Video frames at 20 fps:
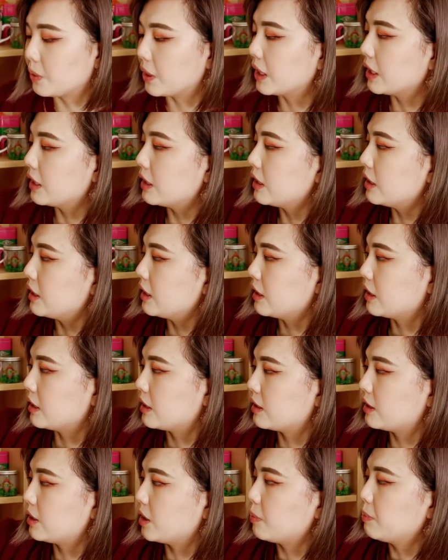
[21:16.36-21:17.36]
one is
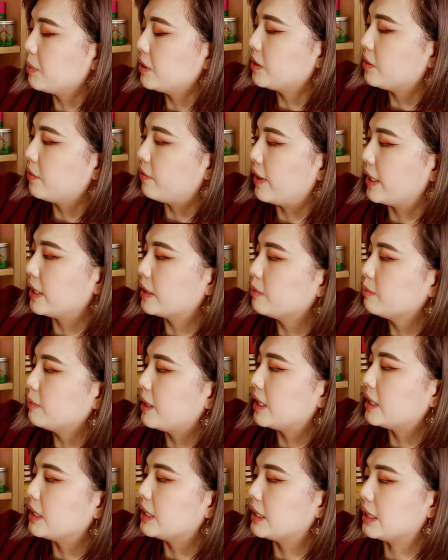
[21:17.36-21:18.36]
Serpent's Venom
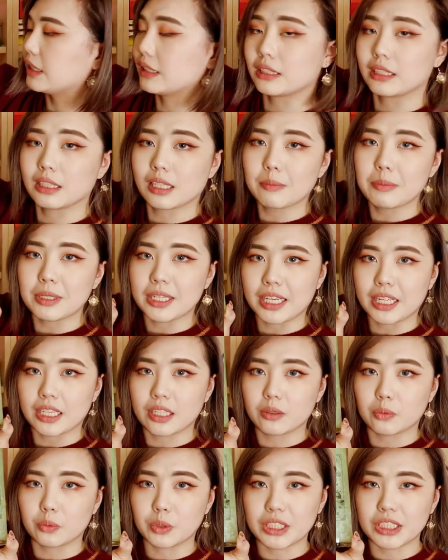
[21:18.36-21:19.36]
and it is
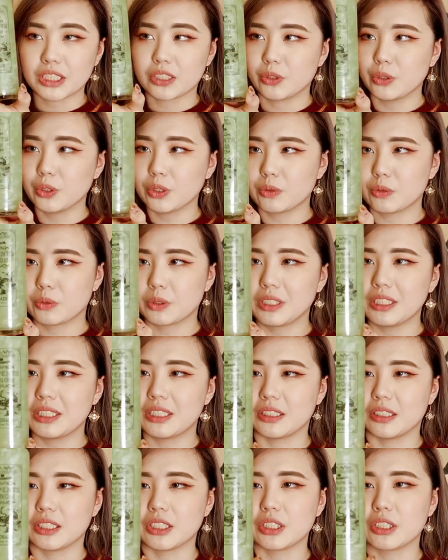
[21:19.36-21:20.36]
lemonade, which looks really
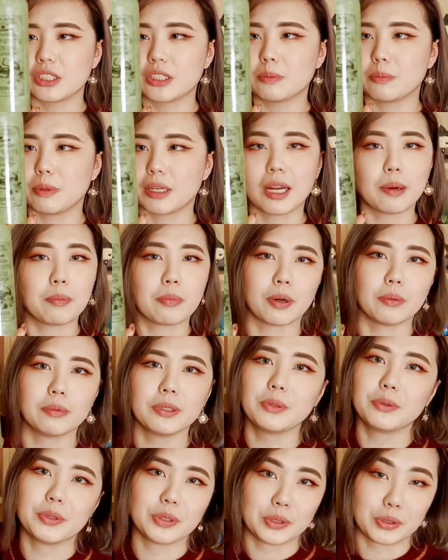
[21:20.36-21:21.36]
delicious, but I
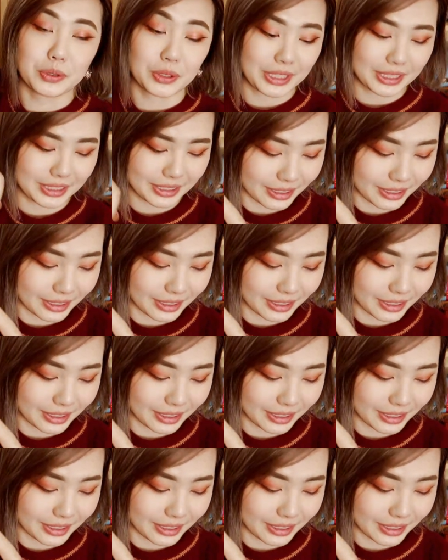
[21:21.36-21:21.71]
probably won't drink